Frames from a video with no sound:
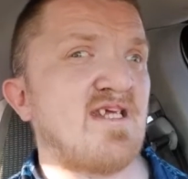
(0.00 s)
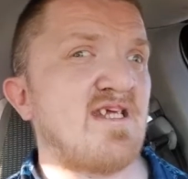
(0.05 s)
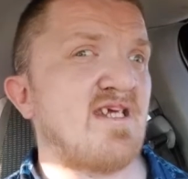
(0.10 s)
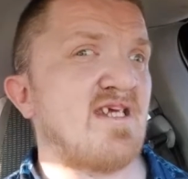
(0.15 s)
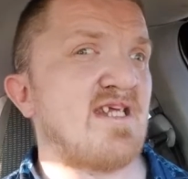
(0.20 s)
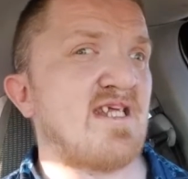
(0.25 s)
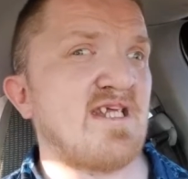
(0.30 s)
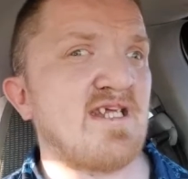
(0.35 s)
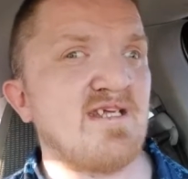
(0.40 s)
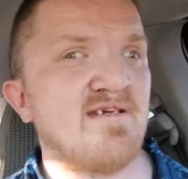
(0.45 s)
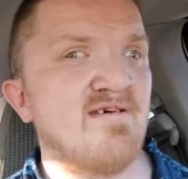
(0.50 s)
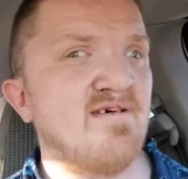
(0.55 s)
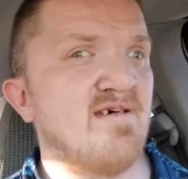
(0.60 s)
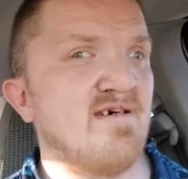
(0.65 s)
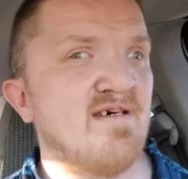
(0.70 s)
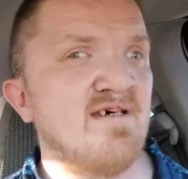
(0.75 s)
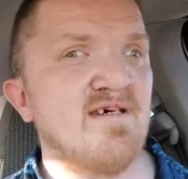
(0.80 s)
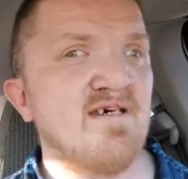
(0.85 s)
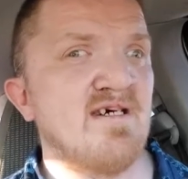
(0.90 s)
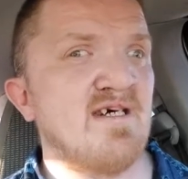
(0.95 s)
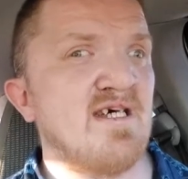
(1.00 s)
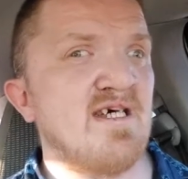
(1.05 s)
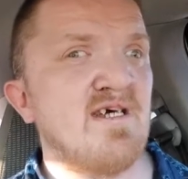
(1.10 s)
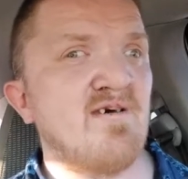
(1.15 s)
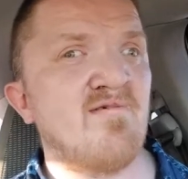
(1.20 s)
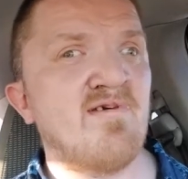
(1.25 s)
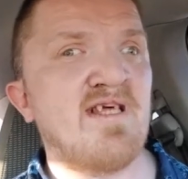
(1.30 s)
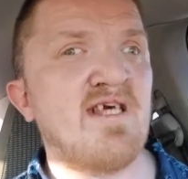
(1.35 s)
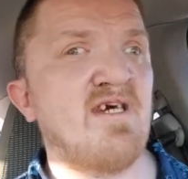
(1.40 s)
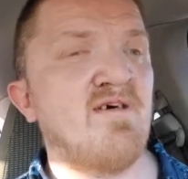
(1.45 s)

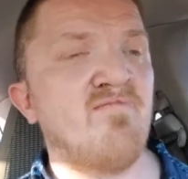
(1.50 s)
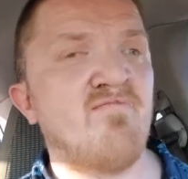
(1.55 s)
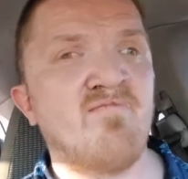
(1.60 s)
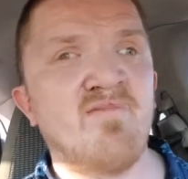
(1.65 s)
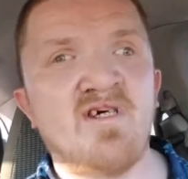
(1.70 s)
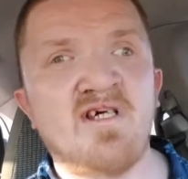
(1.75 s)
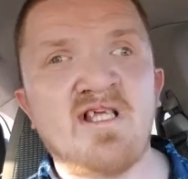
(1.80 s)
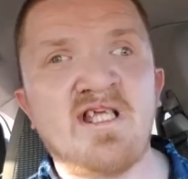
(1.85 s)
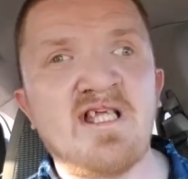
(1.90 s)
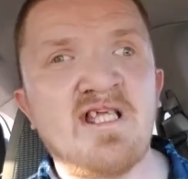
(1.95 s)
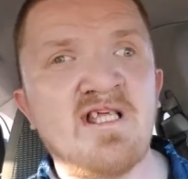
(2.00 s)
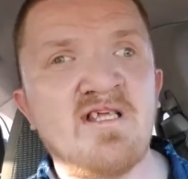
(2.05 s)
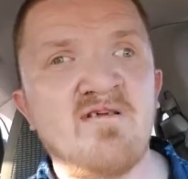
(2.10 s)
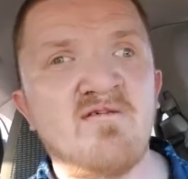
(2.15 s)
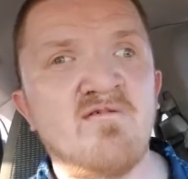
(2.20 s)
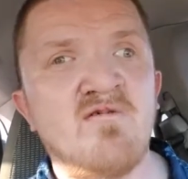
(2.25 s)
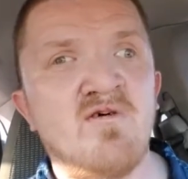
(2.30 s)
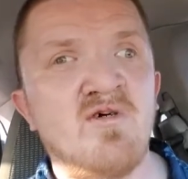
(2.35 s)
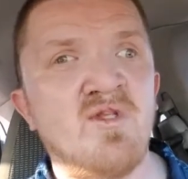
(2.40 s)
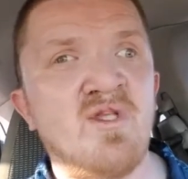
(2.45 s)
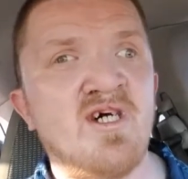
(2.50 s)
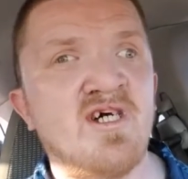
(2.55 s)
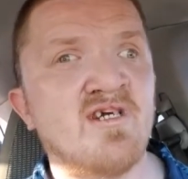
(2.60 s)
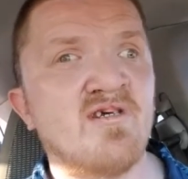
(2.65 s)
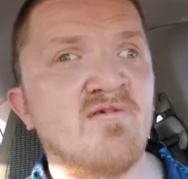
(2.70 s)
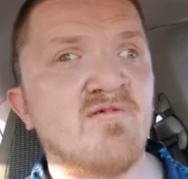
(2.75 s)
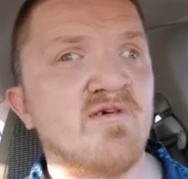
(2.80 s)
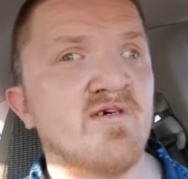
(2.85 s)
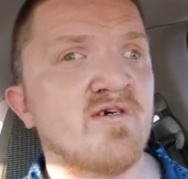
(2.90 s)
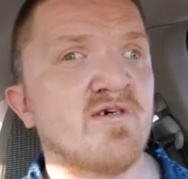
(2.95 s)
hit and miss on that
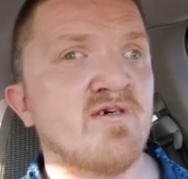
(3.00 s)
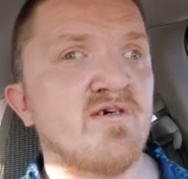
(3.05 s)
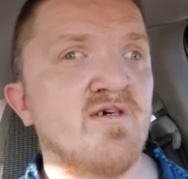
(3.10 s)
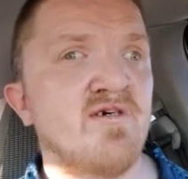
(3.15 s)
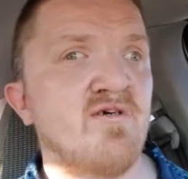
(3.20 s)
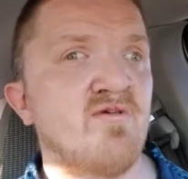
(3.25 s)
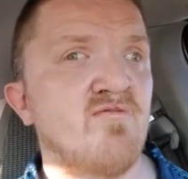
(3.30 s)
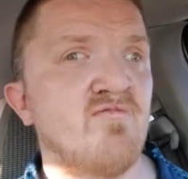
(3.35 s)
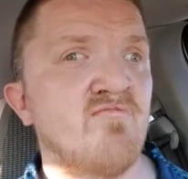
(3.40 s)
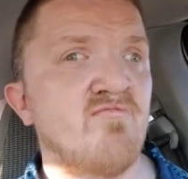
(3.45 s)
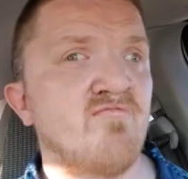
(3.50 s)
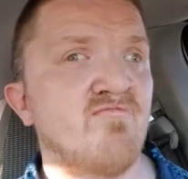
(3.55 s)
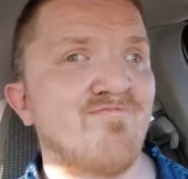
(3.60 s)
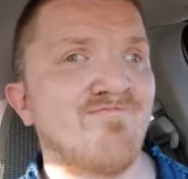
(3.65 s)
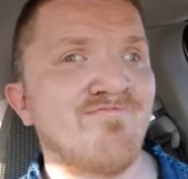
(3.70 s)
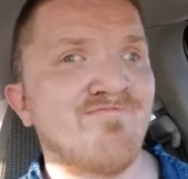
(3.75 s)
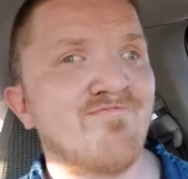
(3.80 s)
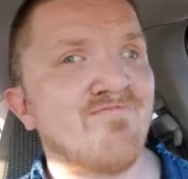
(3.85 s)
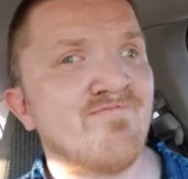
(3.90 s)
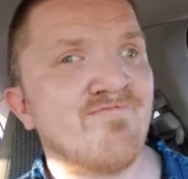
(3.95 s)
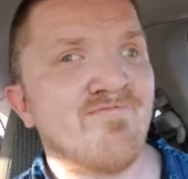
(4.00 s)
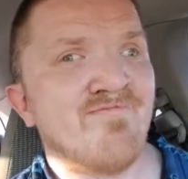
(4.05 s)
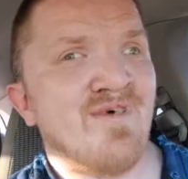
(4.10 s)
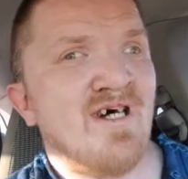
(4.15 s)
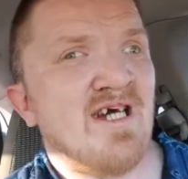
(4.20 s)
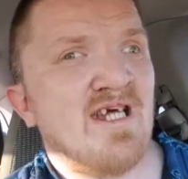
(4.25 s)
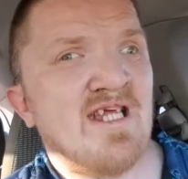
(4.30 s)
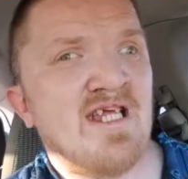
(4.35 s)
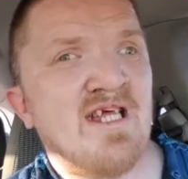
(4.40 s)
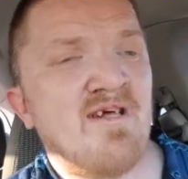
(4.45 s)
truck.
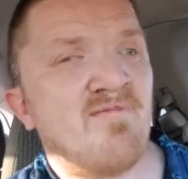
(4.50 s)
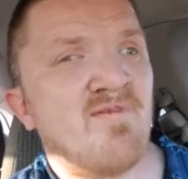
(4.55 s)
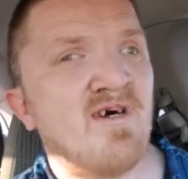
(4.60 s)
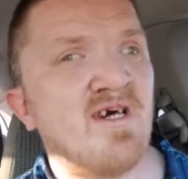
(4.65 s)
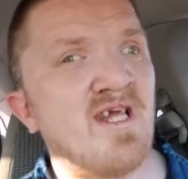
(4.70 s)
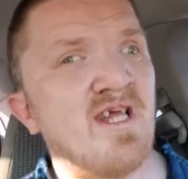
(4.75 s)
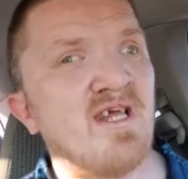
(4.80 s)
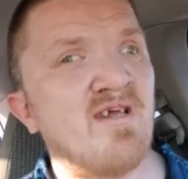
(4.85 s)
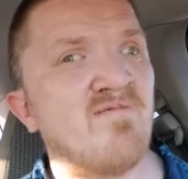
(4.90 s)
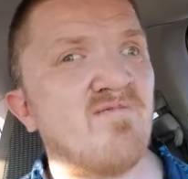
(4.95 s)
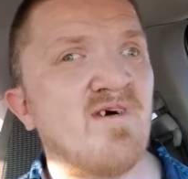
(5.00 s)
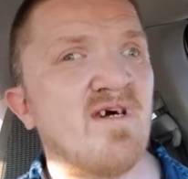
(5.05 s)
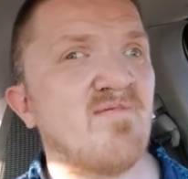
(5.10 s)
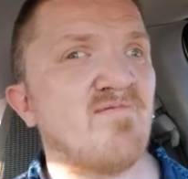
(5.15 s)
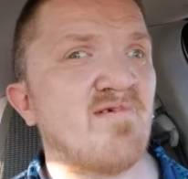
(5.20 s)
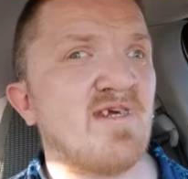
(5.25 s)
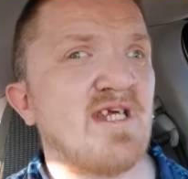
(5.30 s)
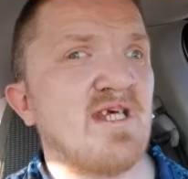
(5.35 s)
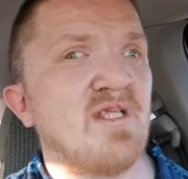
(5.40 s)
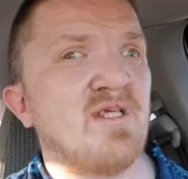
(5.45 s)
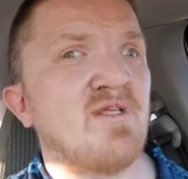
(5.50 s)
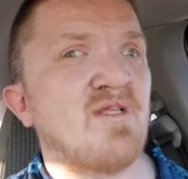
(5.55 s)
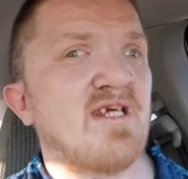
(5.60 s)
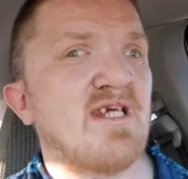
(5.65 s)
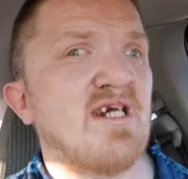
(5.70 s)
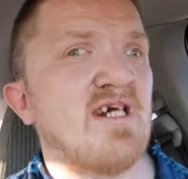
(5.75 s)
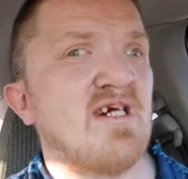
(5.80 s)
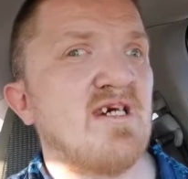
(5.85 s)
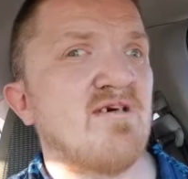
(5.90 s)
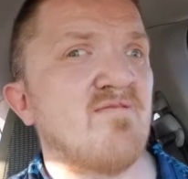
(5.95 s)
I'd say about 85% of the
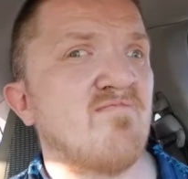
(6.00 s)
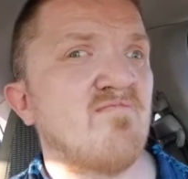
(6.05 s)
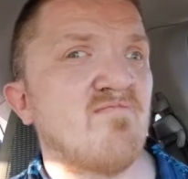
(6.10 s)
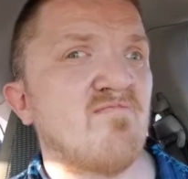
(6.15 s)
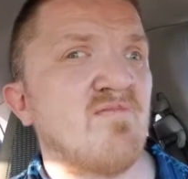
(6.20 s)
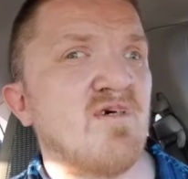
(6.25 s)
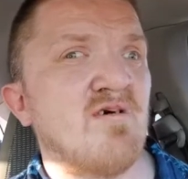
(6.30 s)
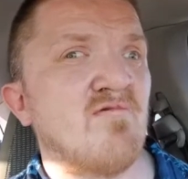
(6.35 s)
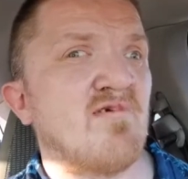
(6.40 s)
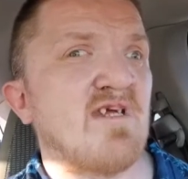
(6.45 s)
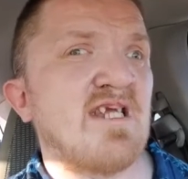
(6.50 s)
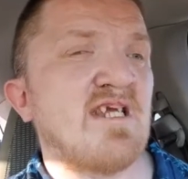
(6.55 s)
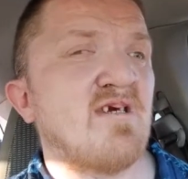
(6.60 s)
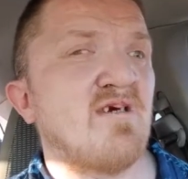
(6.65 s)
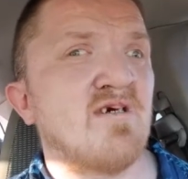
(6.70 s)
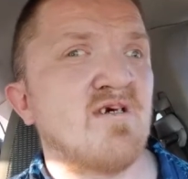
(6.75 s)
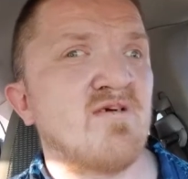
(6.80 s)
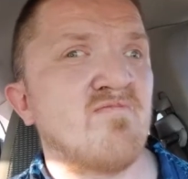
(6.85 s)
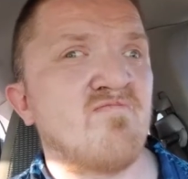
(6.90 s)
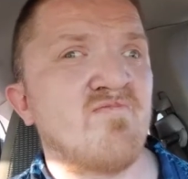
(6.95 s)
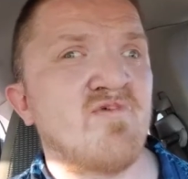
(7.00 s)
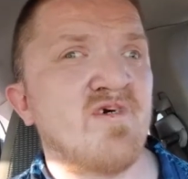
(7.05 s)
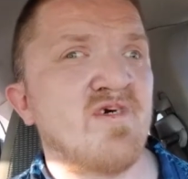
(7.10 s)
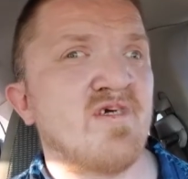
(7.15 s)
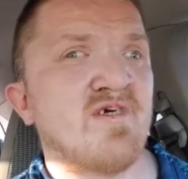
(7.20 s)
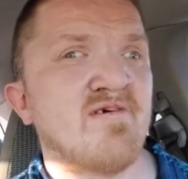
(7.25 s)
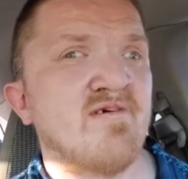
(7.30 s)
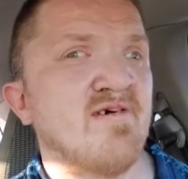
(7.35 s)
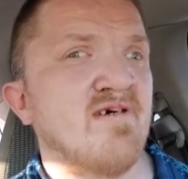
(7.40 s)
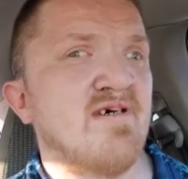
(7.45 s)
time it would start, but
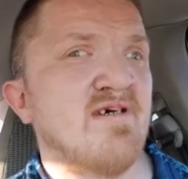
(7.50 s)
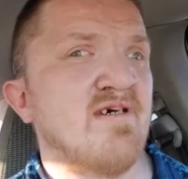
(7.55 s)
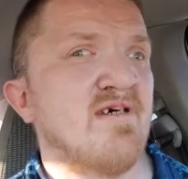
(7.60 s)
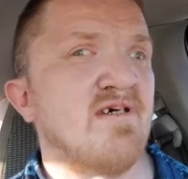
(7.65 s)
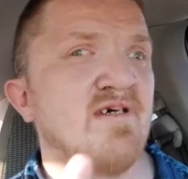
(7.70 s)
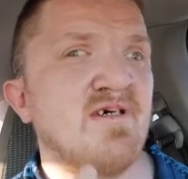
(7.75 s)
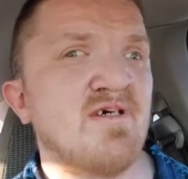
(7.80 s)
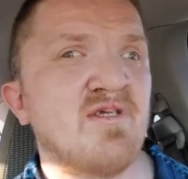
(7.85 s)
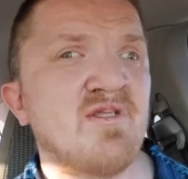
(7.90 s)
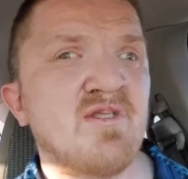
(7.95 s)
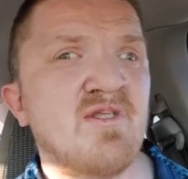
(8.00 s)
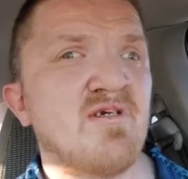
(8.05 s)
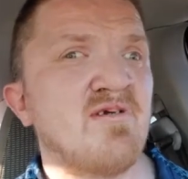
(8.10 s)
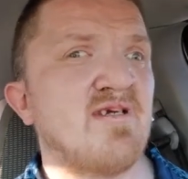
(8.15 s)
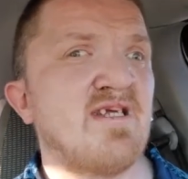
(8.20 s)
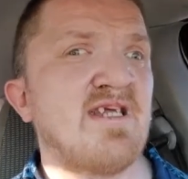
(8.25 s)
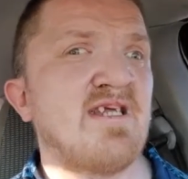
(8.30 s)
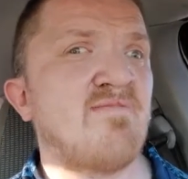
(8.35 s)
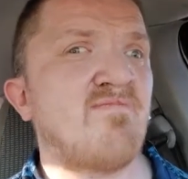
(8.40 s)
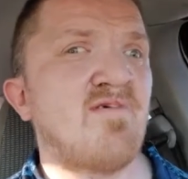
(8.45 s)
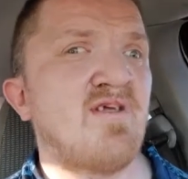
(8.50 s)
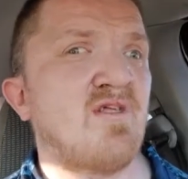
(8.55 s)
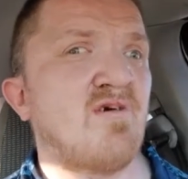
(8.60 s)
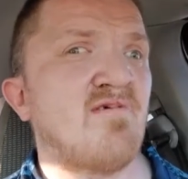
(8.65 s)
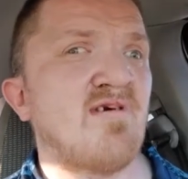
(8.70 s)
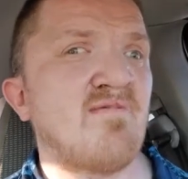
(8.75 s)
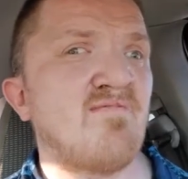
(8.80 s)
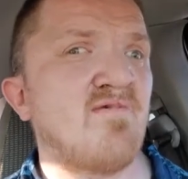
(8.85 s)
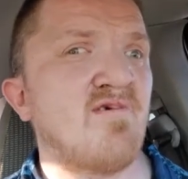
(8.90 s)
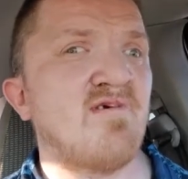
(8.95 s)
there'd just be
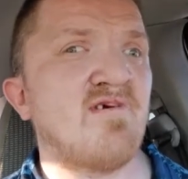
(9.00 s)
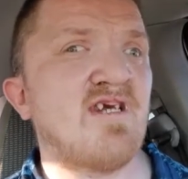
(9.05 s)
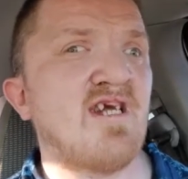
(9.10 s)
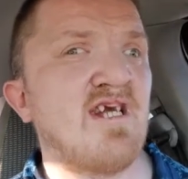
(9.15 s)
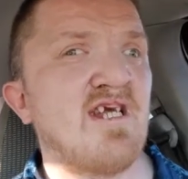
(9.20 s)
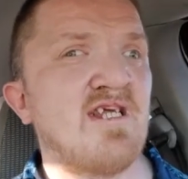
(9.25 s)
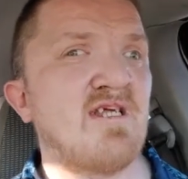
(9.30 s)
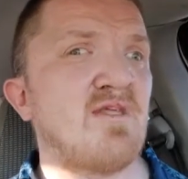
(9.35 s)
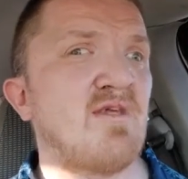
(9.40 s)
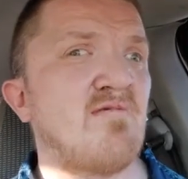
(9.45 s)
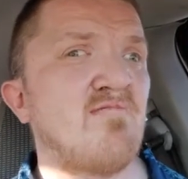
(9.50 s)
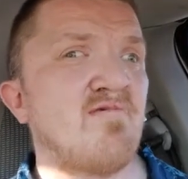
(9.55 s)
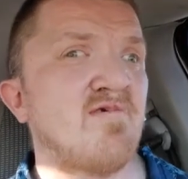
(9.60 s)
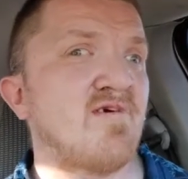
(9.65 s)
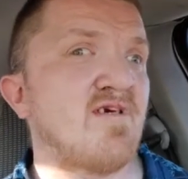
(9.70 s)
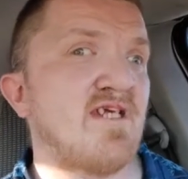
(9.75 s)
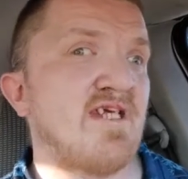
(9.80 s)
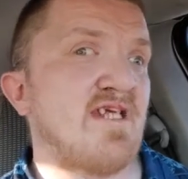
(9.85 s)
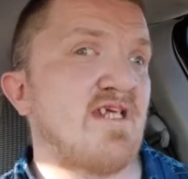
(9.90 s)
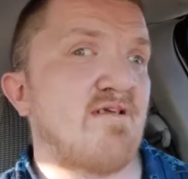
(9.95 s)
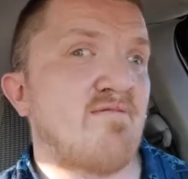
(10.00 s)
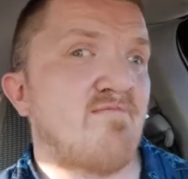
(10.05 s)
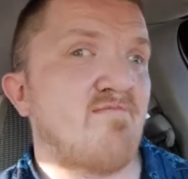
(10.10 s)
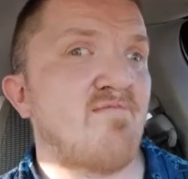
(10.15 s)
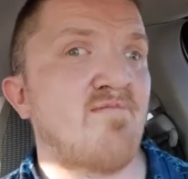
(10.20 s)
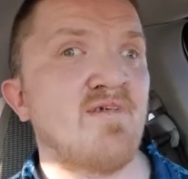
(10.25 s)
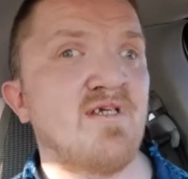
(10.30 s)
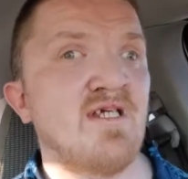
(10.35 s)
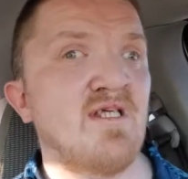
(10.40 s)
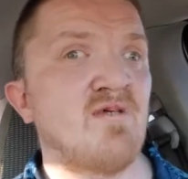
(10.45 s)
those few occasions where it just
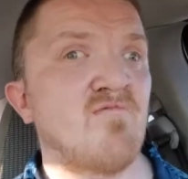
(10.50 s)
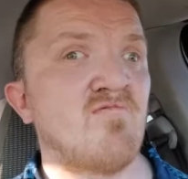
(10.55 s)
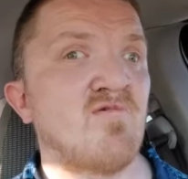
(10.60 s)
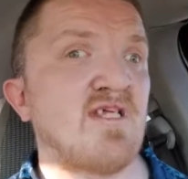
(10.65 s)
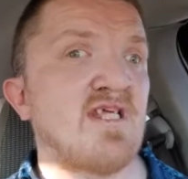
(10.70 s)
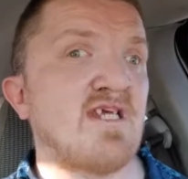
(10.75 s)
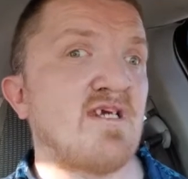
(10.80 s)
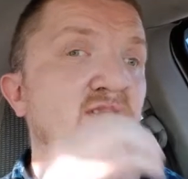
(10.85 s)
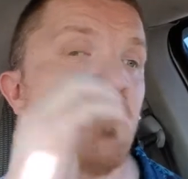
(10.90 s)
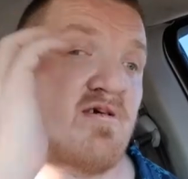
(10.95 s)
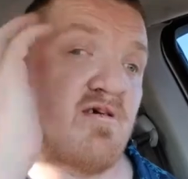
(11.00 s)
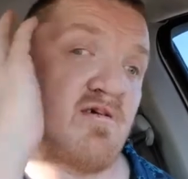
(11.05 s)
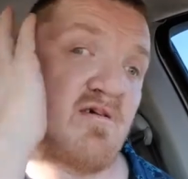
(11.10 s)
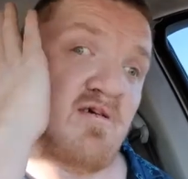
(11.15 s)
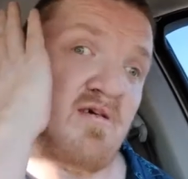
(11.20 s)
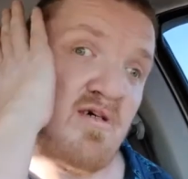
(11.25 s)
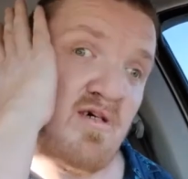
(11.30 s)
didn't want to start.